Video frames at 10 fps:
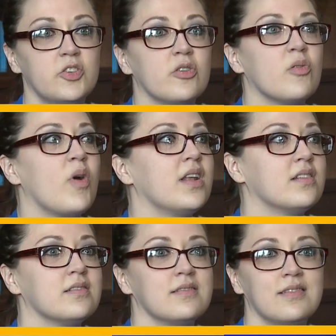You're the
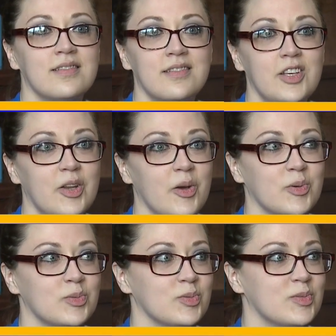one, you
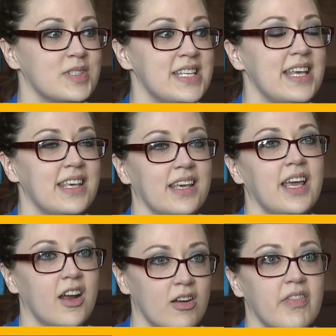know, taking
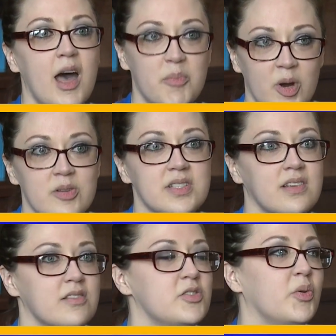care of that
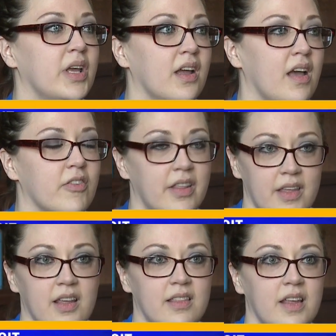person and doing
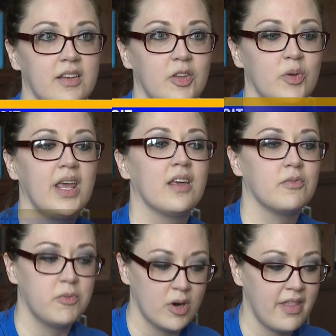everything that you
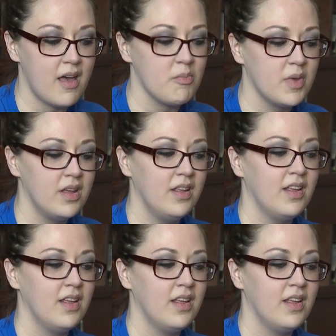can for them